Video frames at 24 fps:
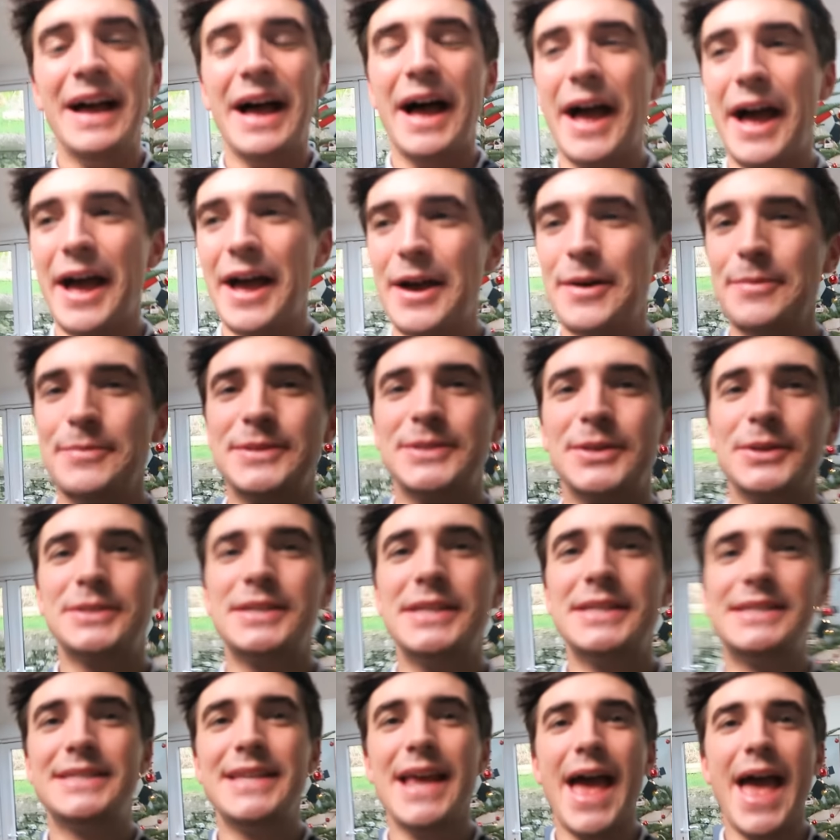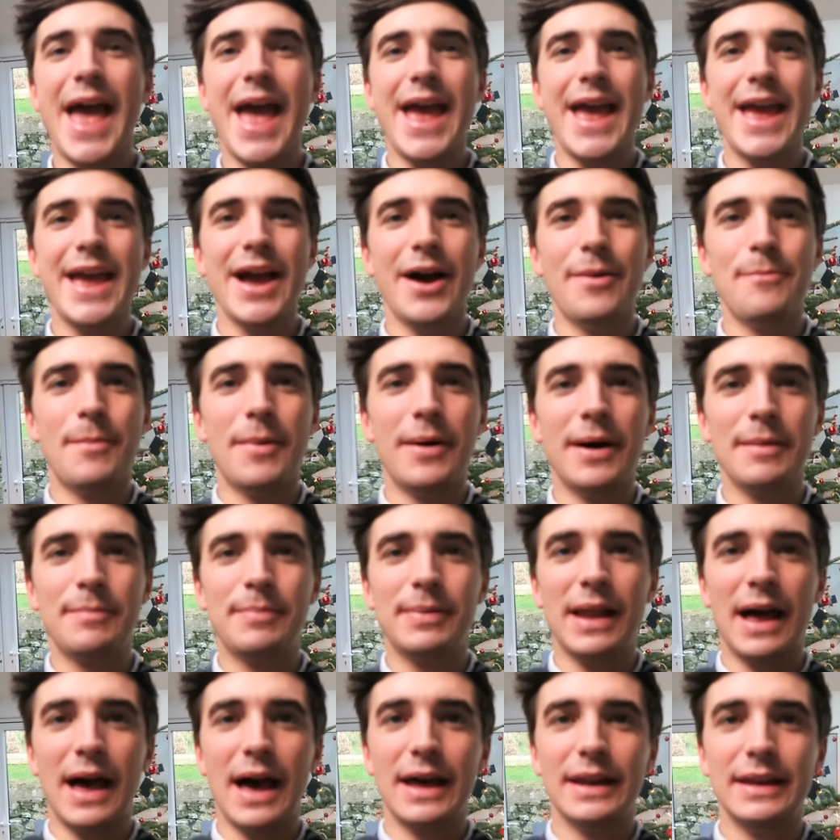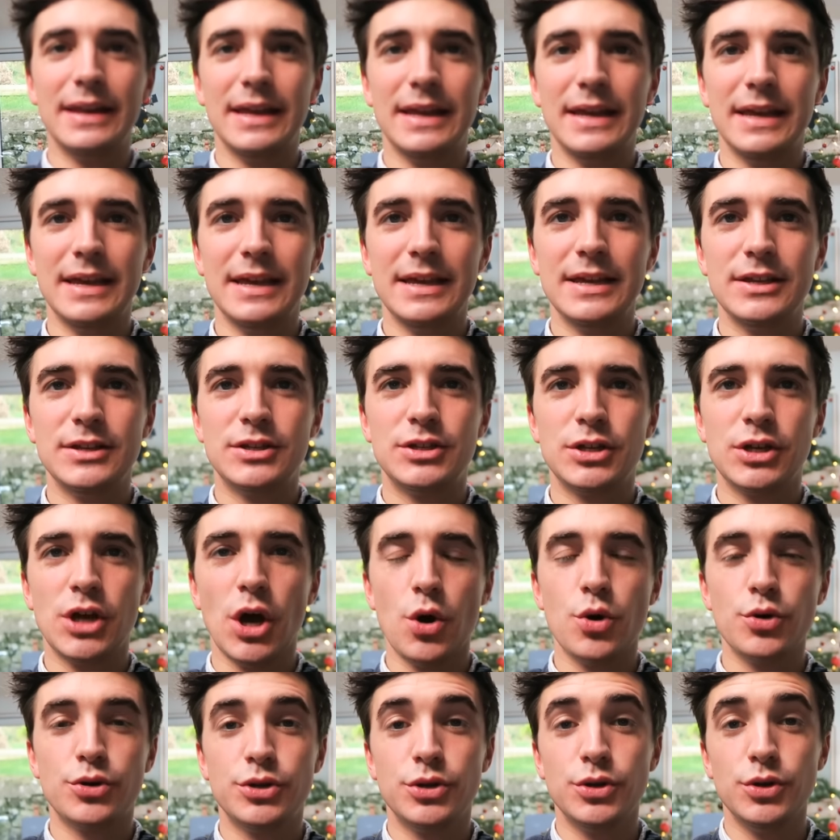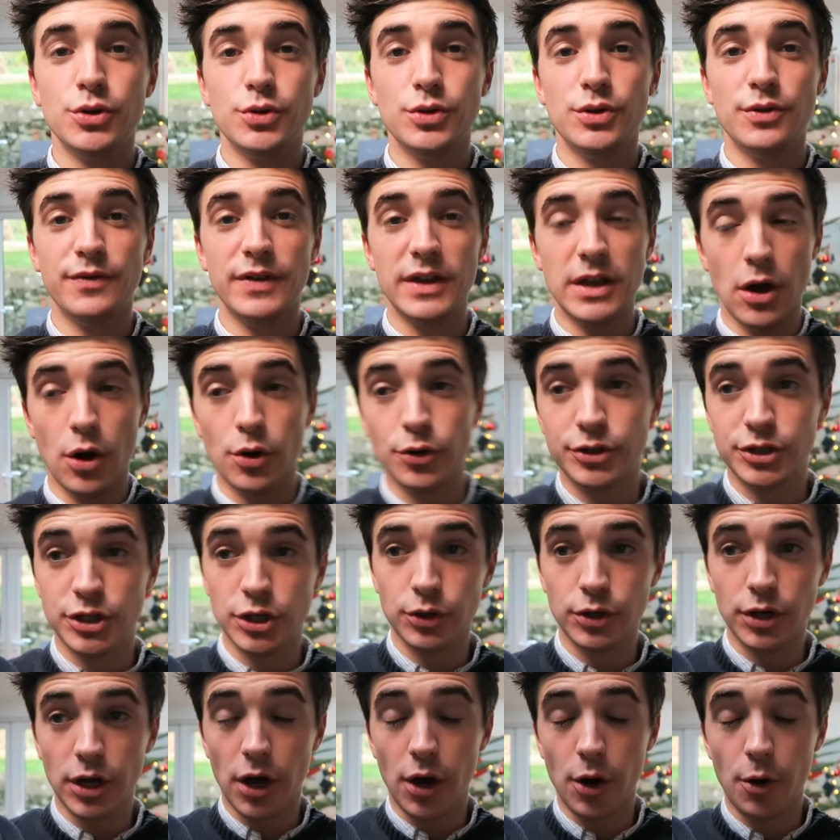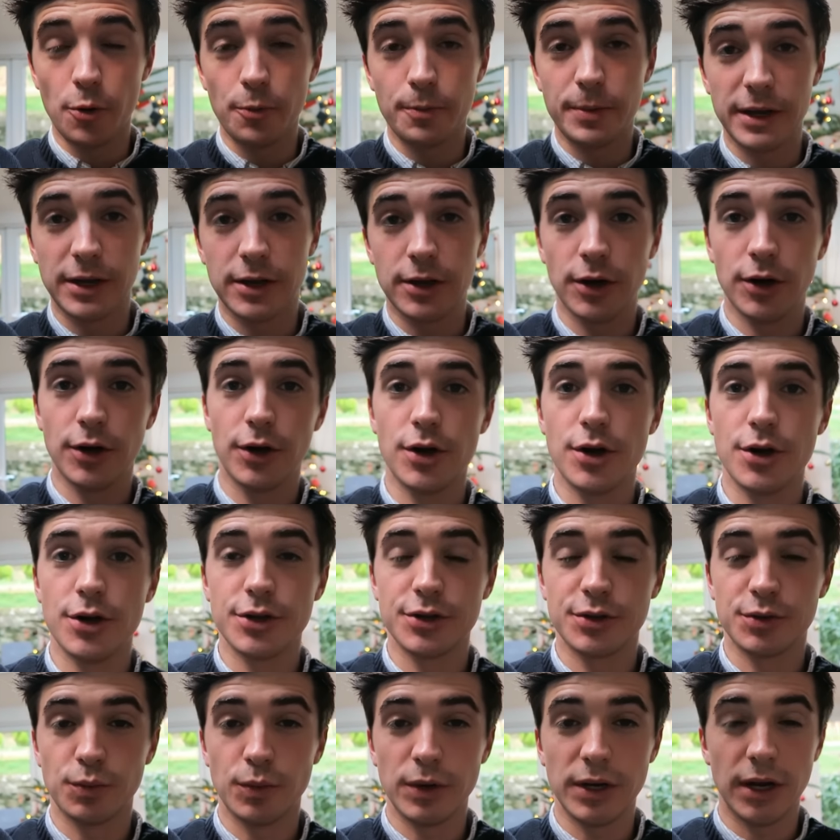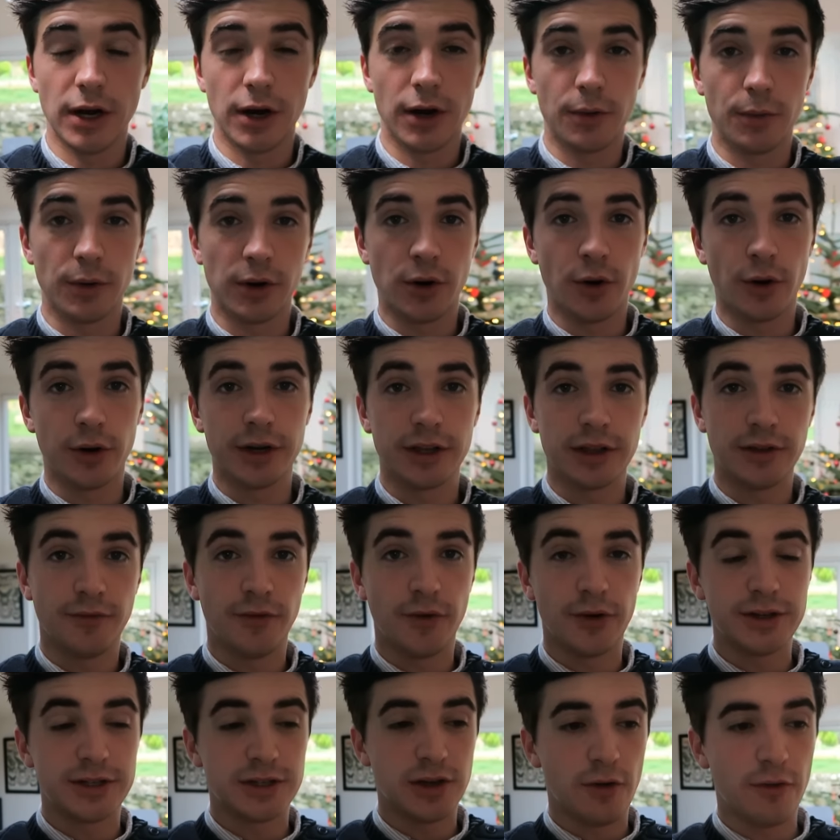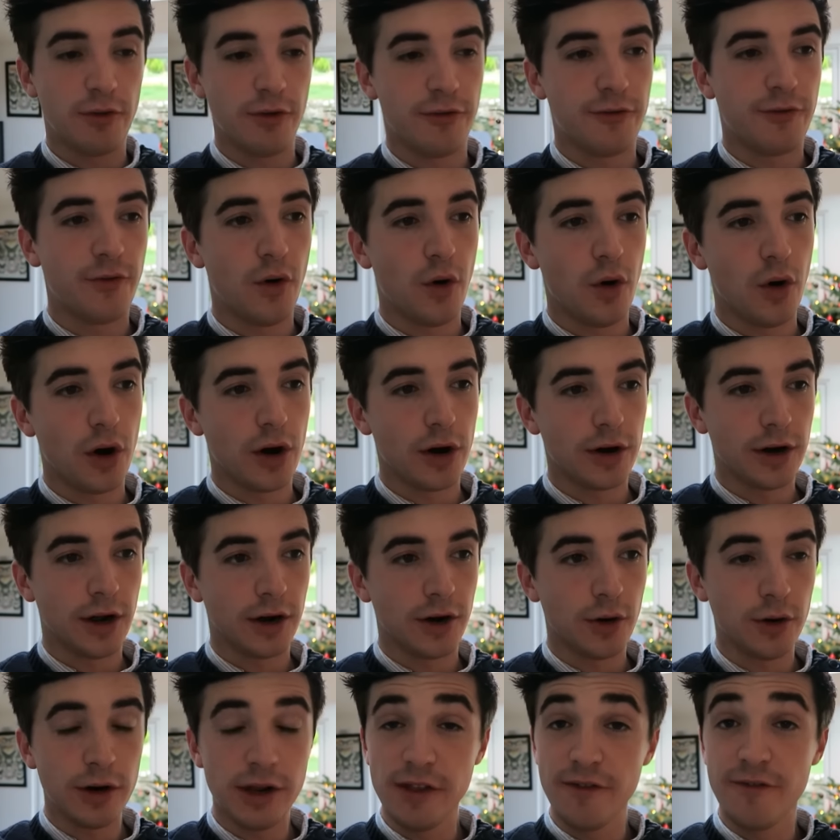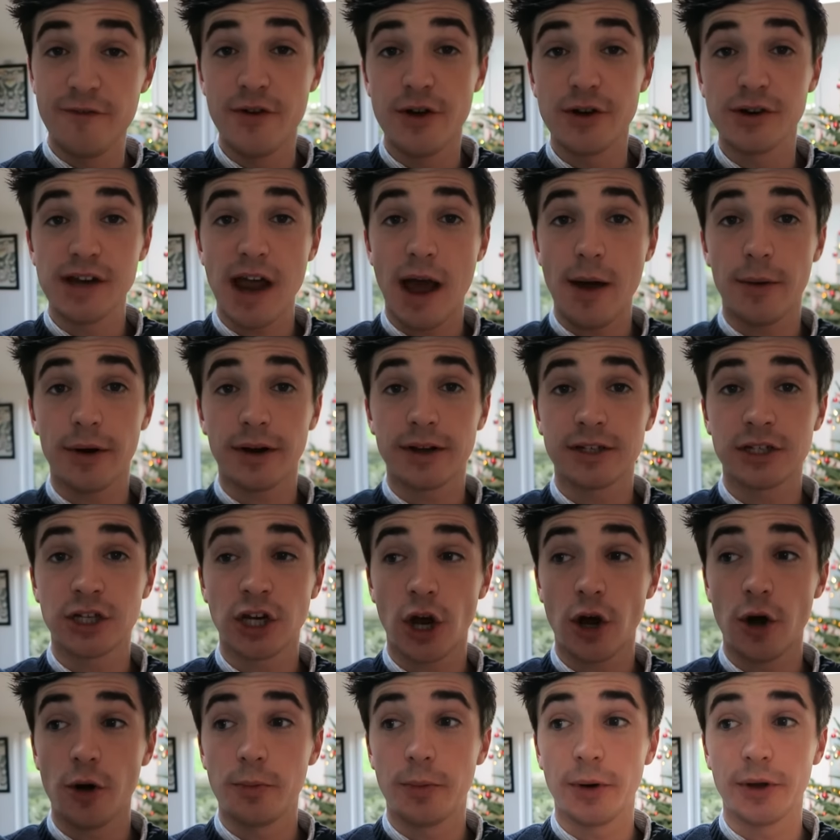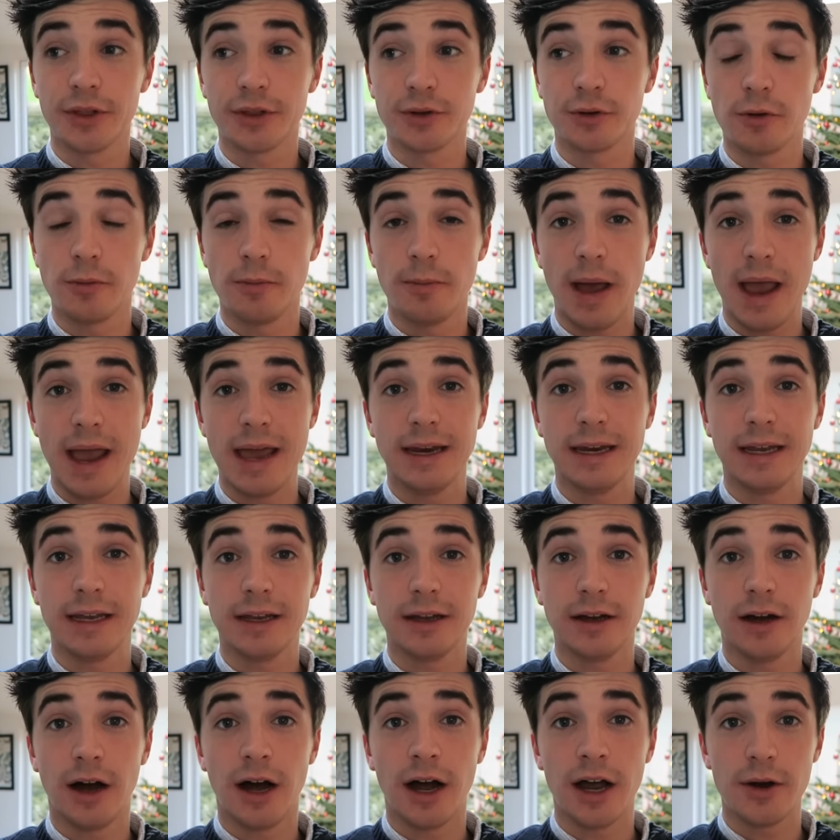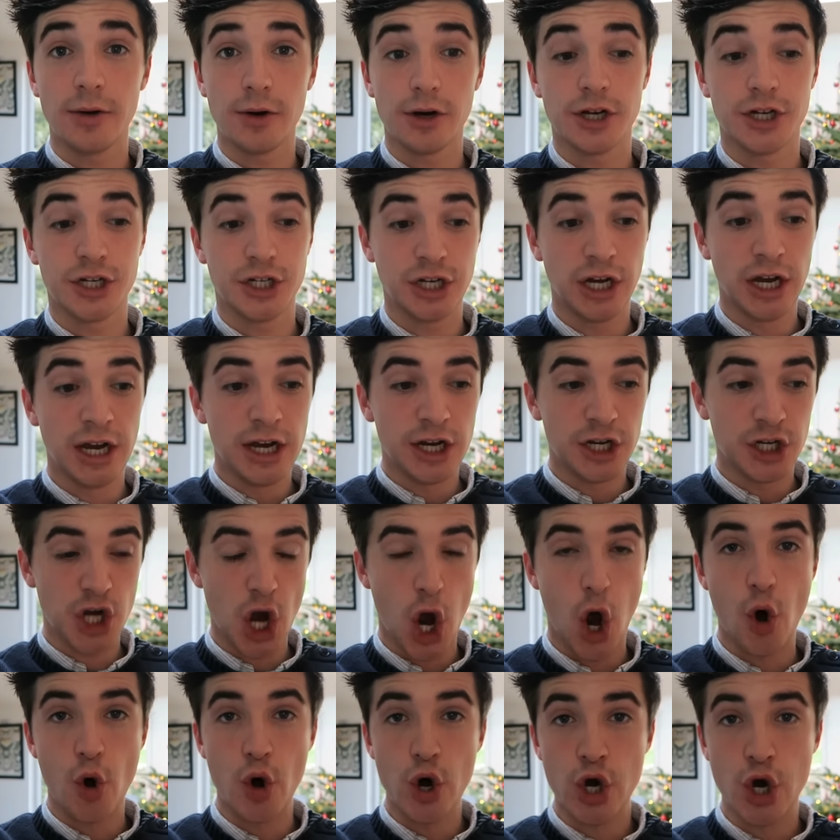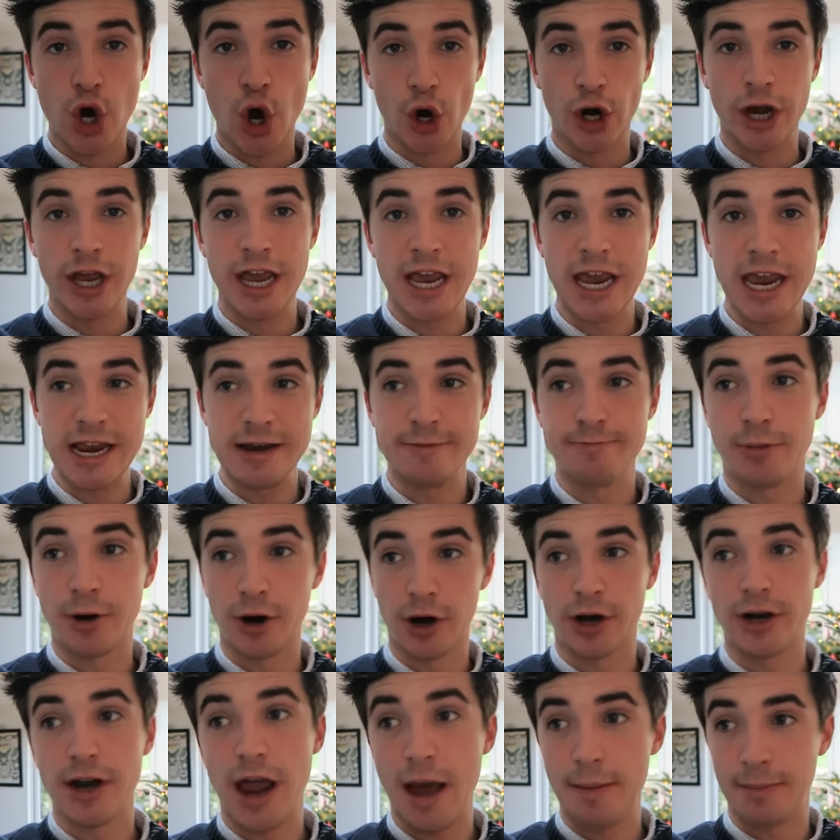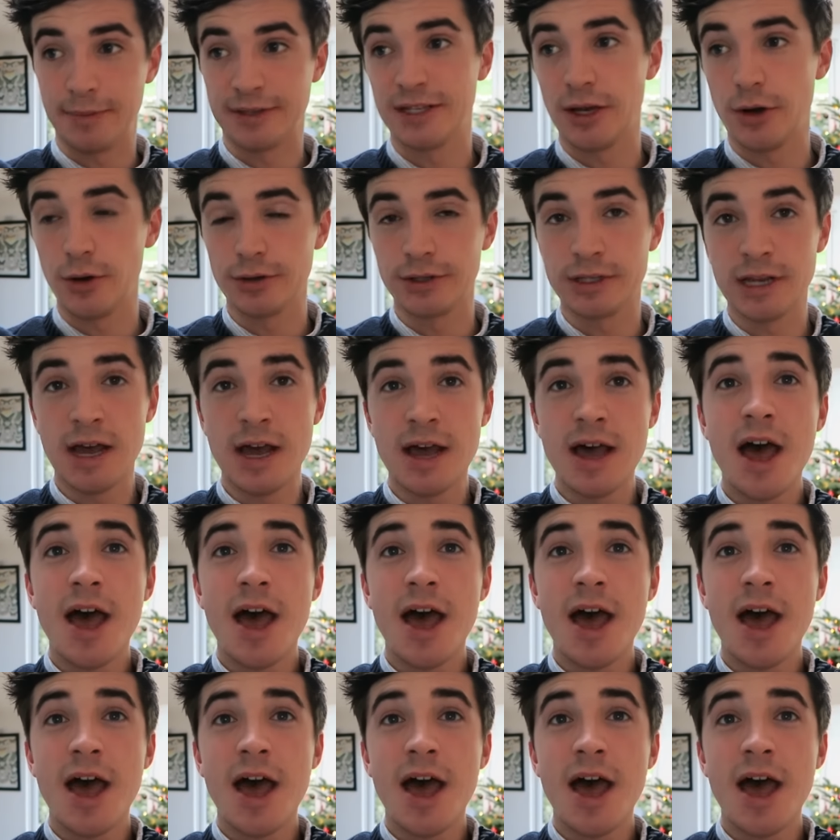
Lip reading: So today my plan is to go to the VO studio because we are recording the voiceover for not only the Food Network show but the remaining Irish show Cook, Eat, Burn episodes.